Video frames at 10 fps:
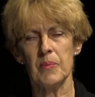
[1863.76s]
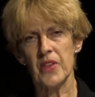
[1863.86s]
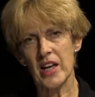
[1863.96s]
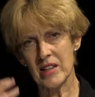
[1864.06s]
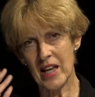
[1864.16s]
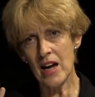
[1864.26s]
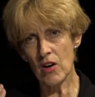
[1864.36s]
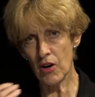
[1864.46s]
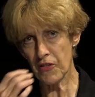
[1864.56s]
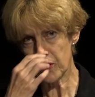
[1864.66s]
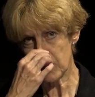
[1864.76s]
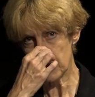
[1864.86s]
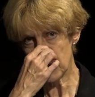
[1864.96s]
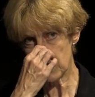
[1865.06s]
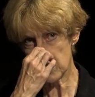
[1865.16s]
They're there often
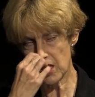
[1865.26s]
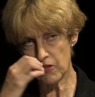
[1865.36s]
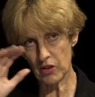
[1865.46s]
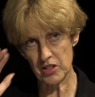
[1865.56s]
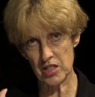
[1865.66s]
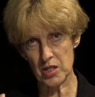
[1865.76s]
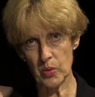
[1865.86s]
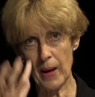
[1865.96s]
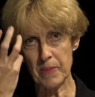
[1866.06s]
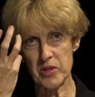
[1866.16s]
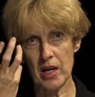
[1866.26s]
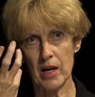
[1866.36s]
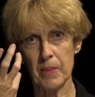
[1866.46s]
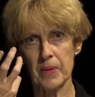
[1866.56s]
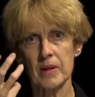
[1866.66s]
because they've got swept
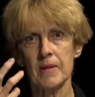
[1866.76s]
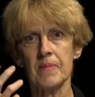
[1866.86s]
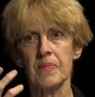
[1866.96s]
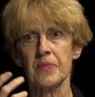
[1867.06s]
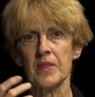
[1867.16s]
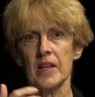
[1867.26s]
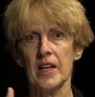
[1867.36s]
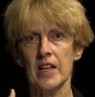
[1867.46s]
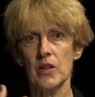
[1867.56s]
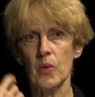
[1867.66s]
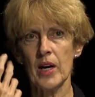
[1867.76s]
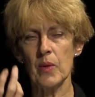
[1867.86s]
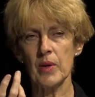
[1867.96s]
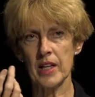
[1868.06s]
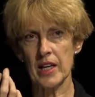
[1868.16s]
up in a way
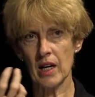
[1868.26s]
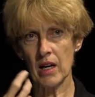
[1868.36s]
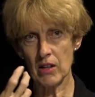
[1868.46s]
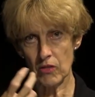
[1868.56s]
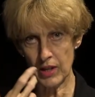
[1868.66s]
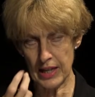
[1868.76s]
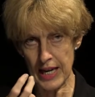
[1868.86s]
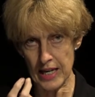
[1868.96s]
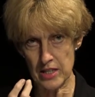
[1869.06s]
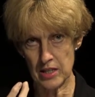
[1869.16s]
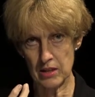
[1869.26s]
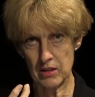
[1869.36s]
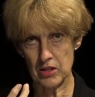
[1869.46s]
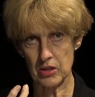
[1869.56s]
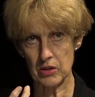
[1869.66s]
where they can't relate
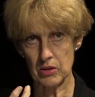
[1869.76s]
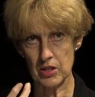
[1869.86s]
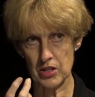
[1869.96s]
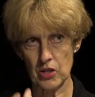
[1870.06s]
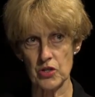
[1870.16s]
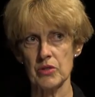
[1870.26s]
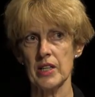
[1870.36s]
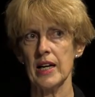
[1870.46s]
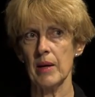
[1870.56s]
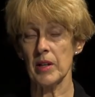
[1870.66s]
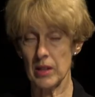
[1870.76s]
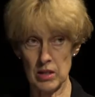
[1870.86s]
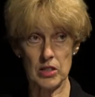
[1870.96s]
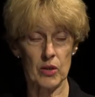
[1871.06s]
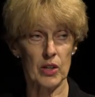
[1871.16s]
to the social dynamic
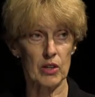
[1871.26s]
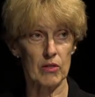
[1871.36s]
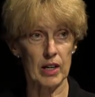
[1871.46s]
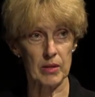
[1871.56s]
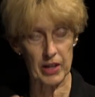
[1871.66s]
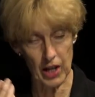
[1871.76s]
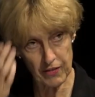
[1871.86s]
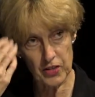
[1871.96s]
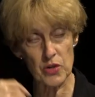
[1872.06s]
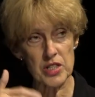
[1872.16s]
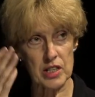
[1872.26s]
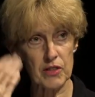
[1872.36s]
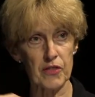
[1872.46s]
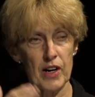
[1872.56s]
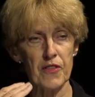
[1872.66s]
that's going on around them. they have no
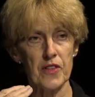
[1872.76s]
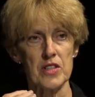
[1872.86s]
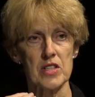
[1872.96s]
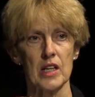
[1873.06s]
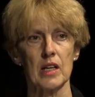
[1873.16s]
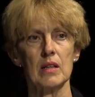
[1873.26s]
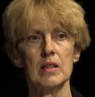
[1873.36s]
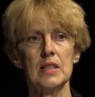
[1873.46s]
self referencing.